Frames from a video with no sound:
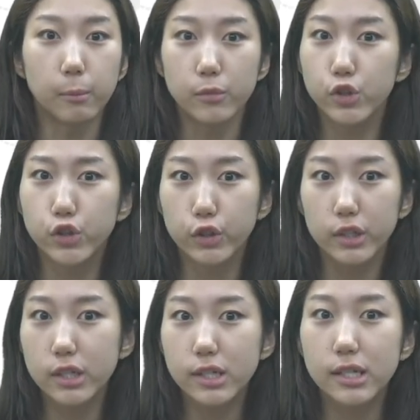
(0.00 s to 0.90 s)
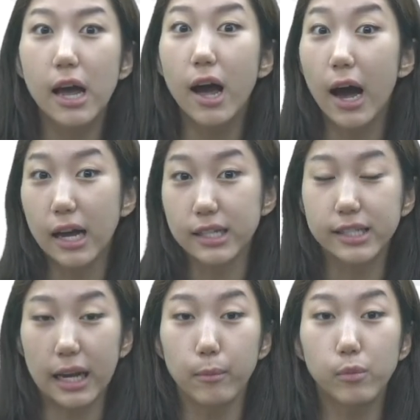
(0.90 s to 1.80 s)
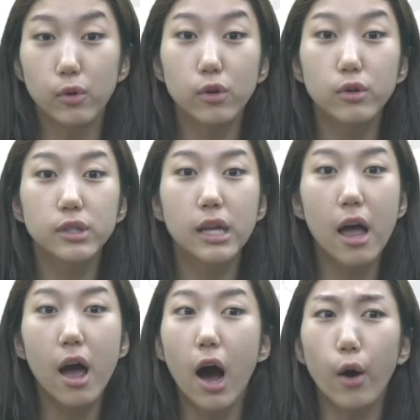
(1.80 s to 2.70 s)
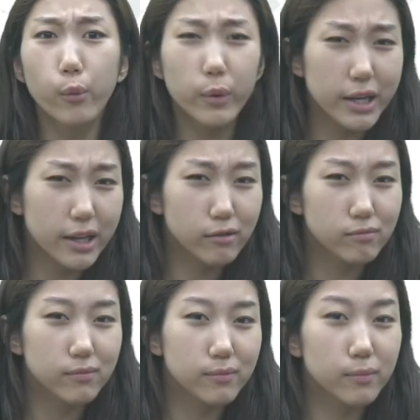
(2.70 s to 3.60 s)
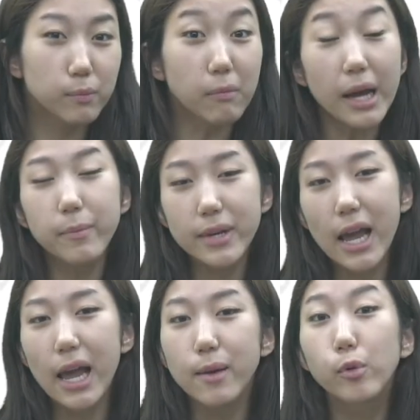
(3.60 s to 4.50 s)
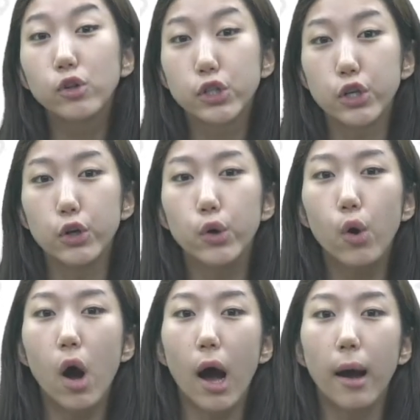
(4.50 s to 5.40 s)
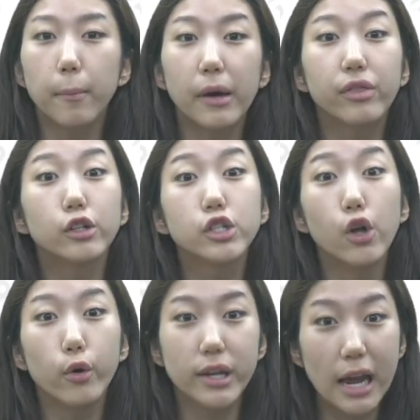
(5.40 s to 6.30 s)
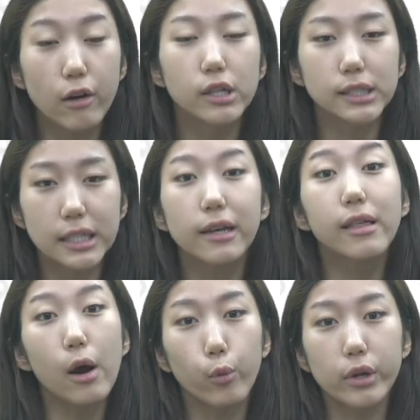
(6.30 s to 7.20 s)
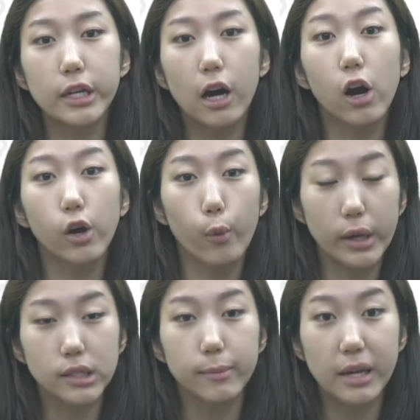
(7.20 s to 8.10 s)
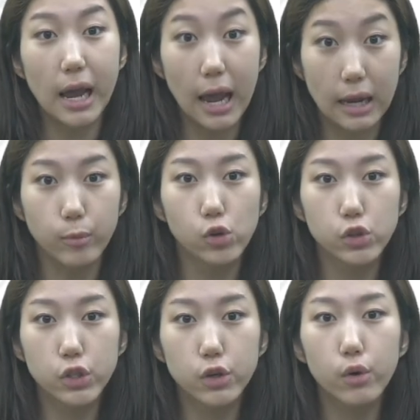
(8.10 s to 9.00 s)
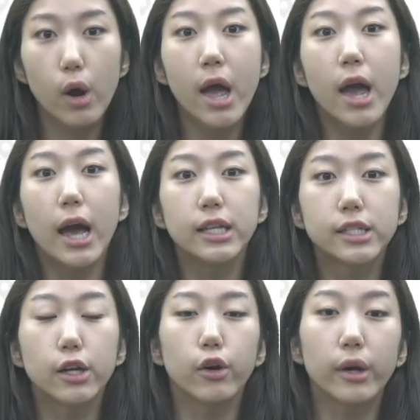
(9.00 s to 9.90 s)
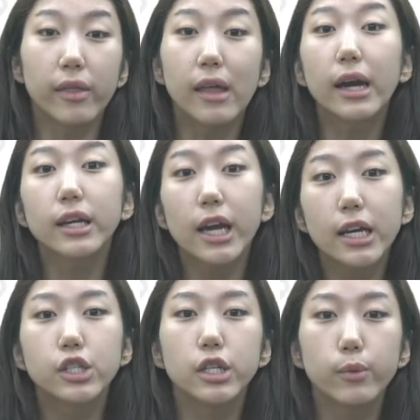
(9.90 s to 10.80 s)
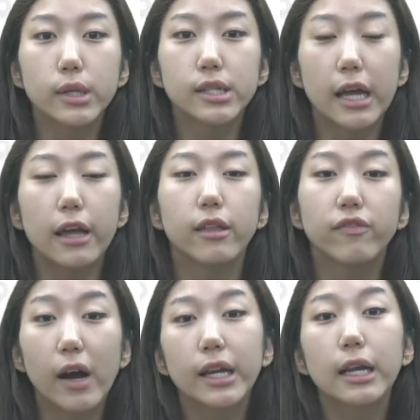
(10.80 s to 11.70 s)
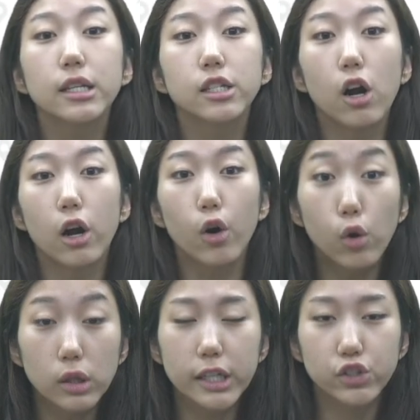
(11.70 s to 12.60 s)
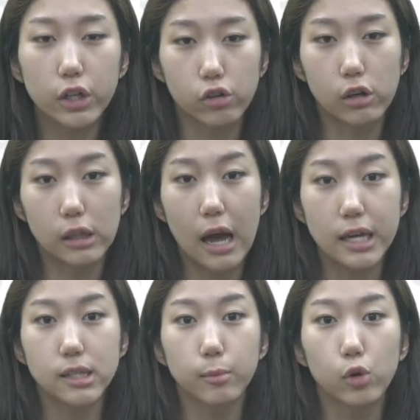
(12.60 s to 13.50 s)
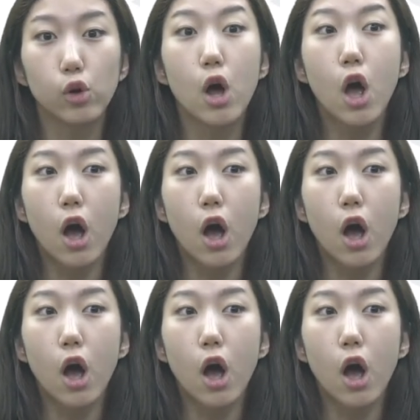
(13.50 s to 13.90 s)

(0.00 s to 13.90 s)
students samples? We might be able to, but there's no guarantee that we are going to be able to. And so in that case, you would say the findings are only generalizable